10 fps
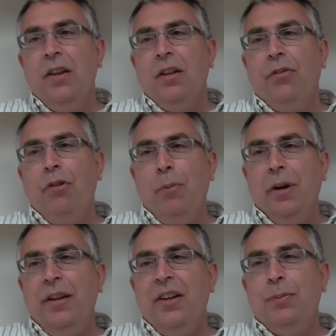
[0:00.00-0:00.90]
The
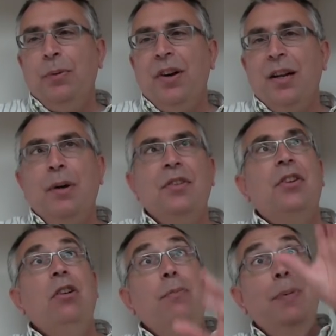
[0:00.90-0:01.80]
former is provided by
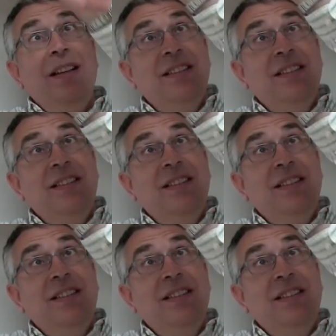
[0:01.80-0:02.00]
2 big